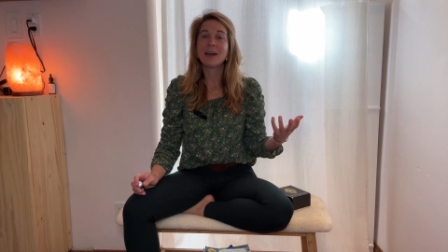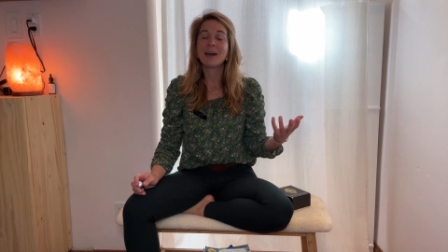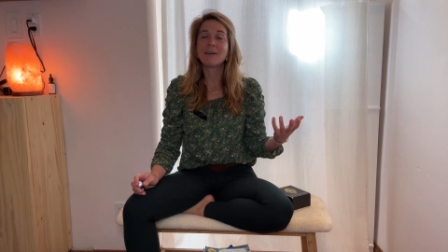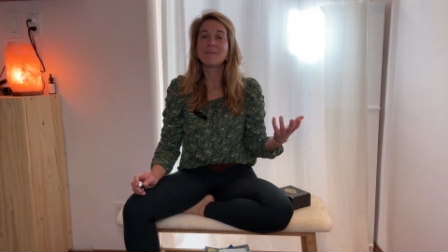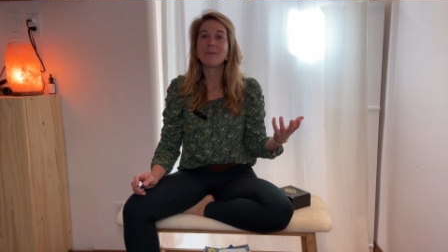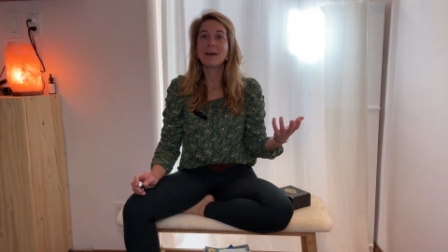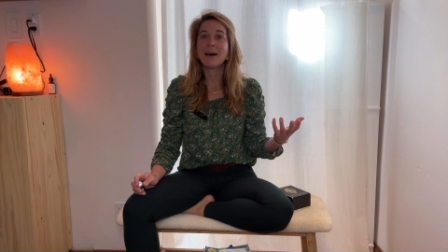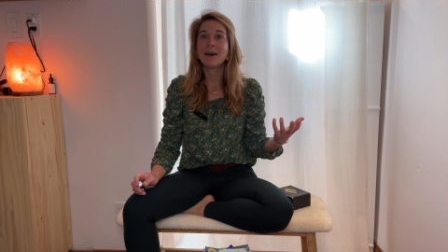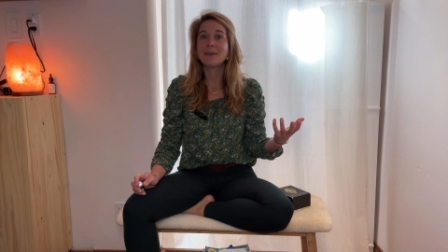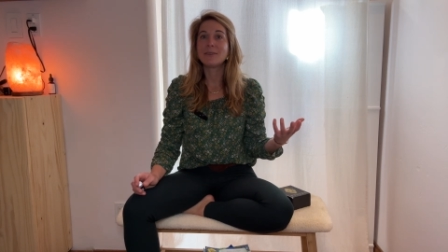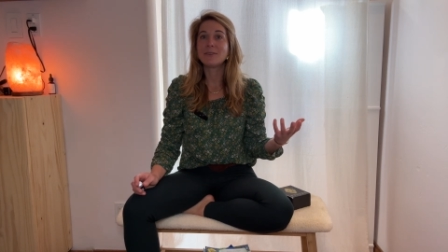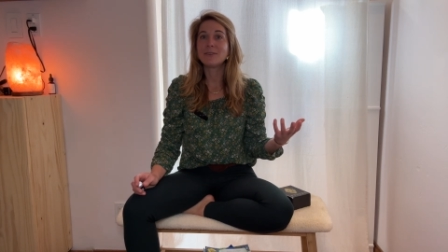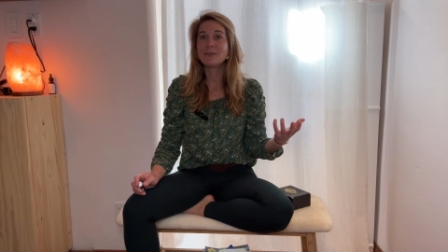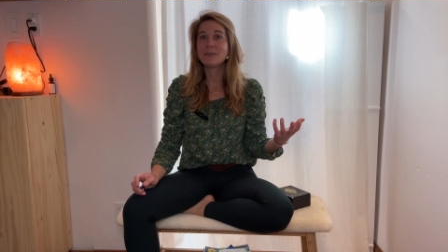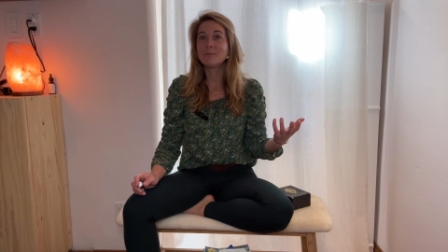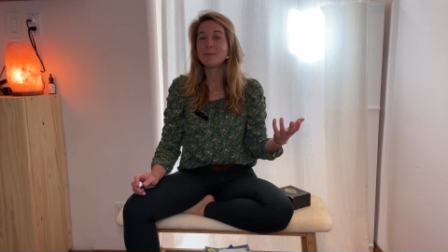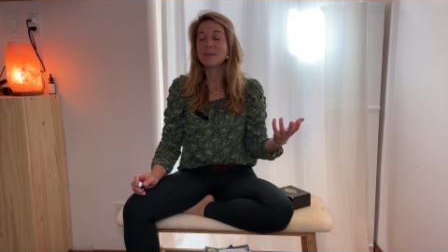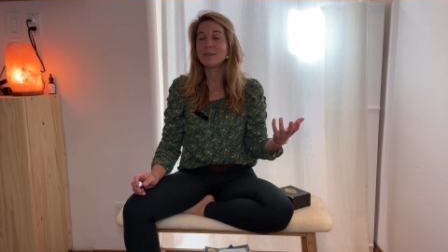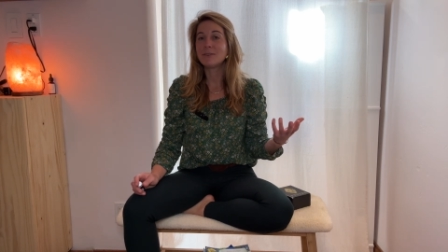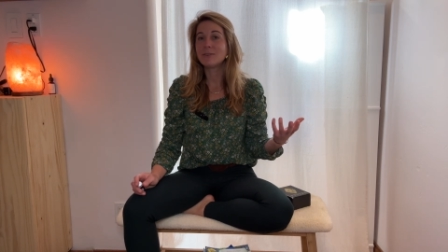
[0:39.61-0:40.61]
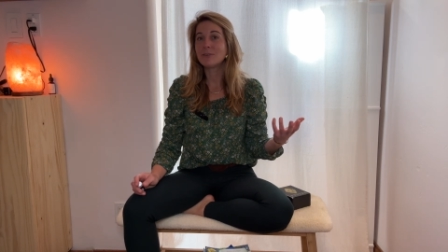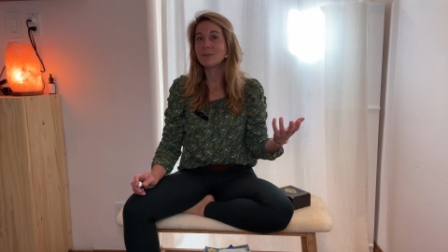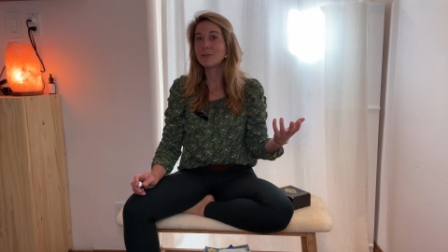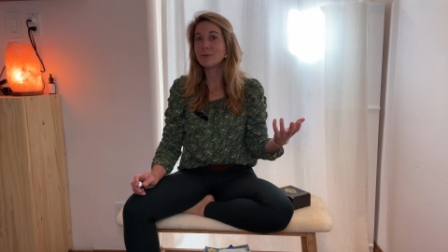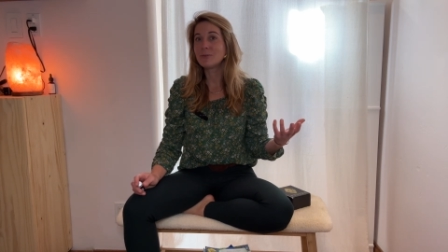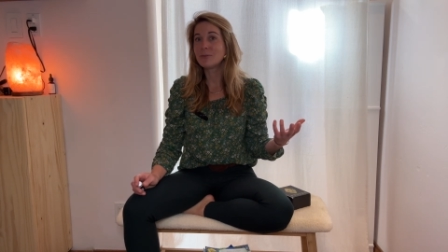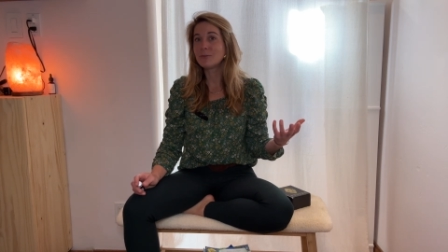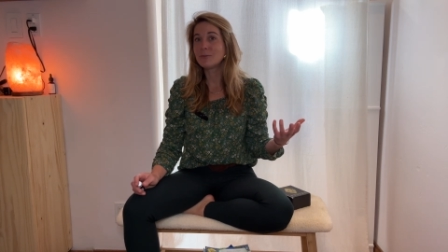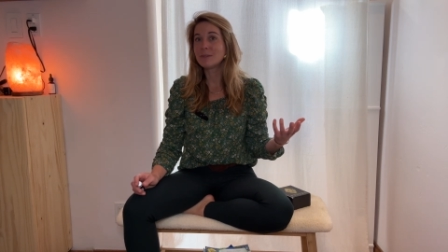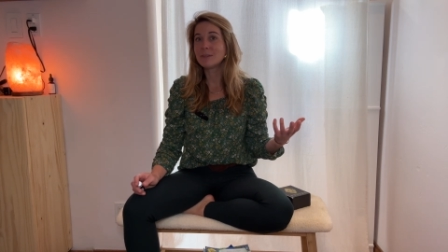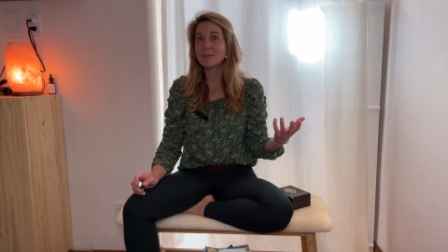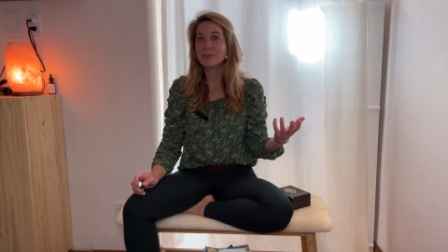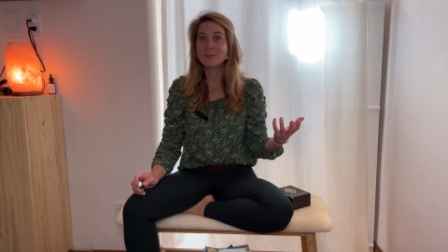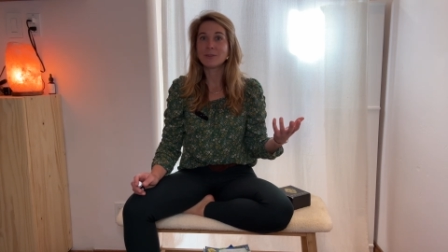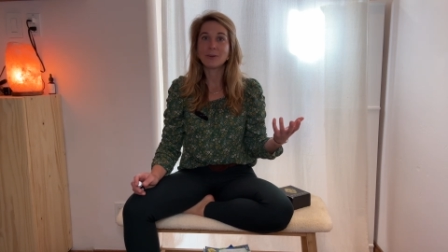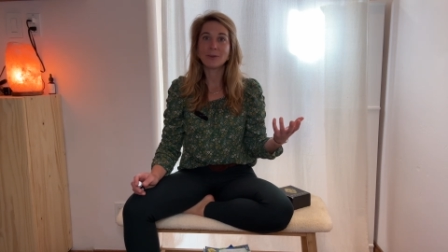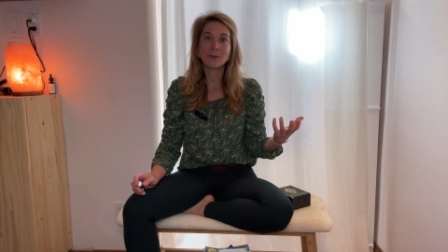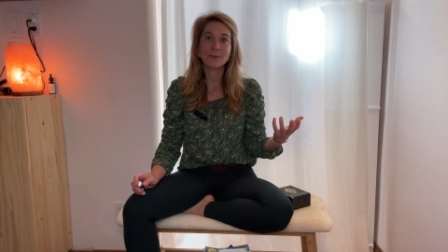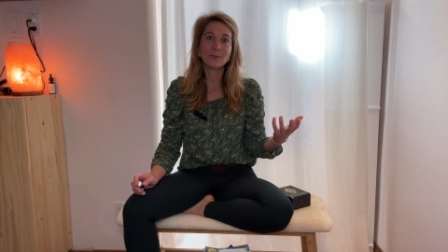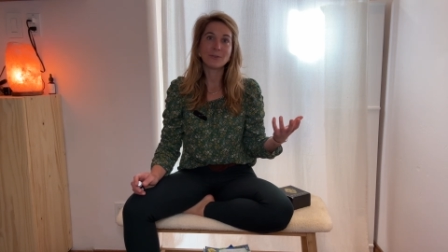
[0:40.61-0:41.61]
have had to be tuned and
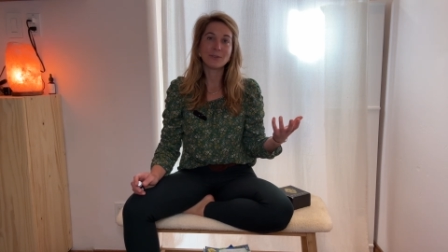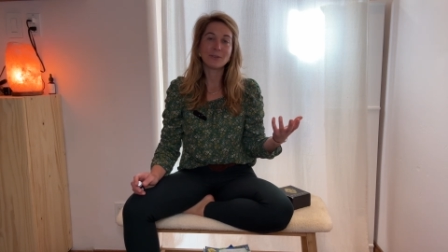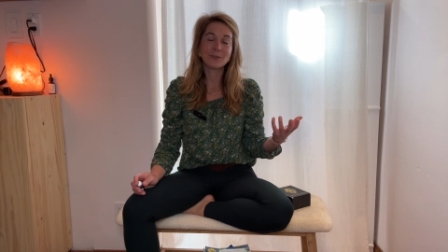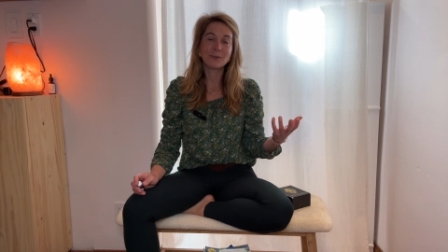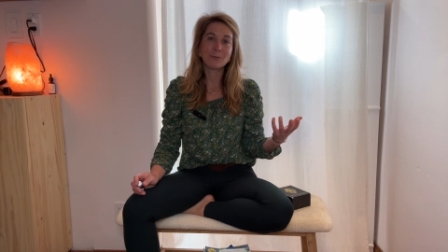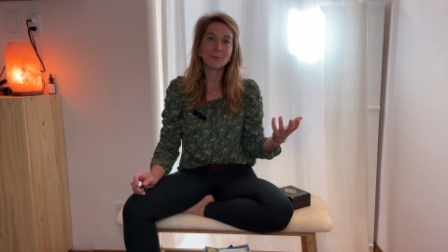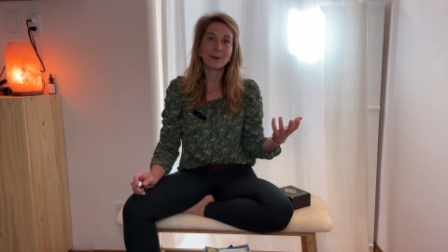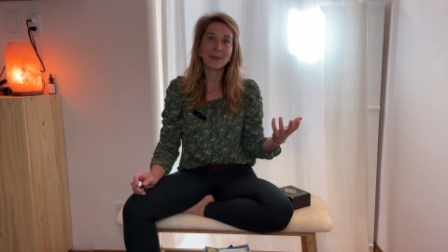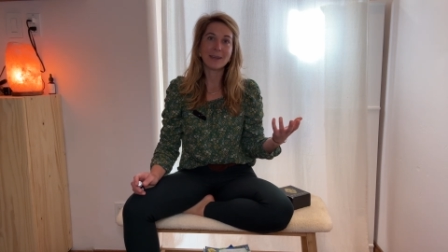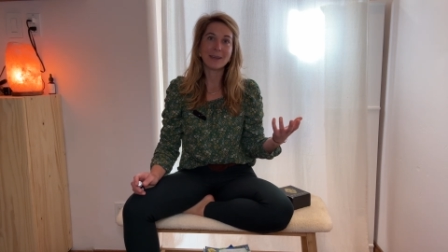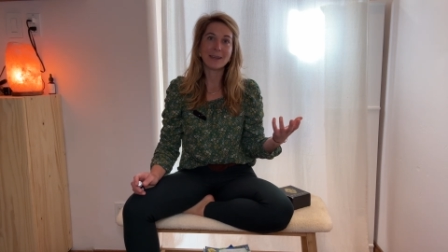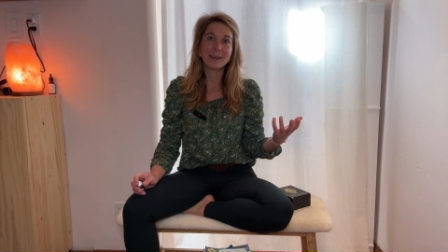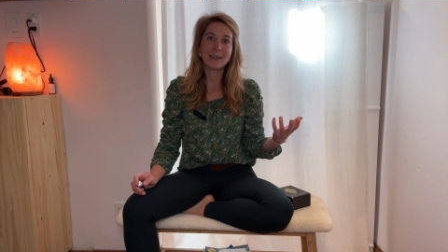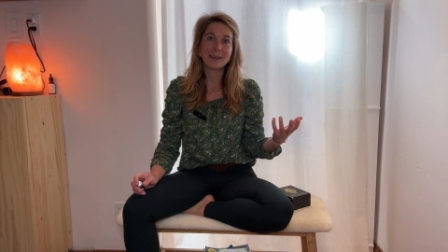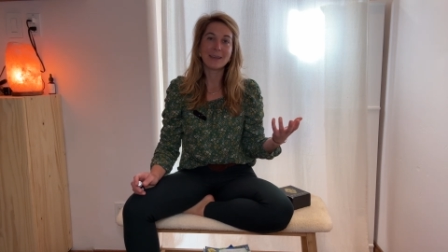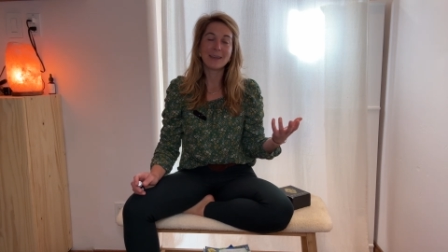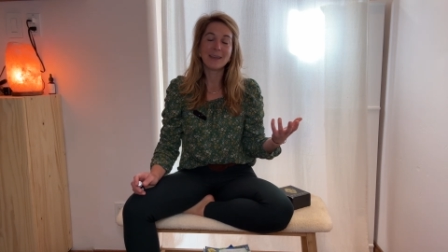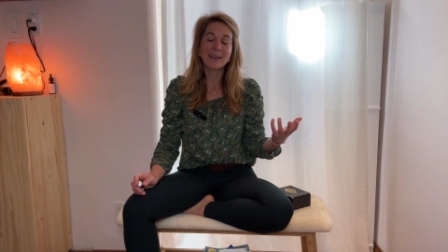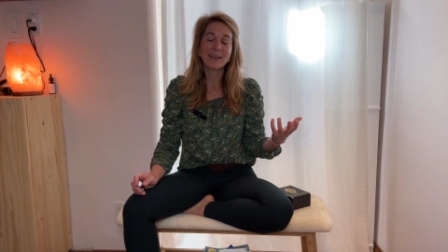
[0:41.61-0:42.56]
turned in a way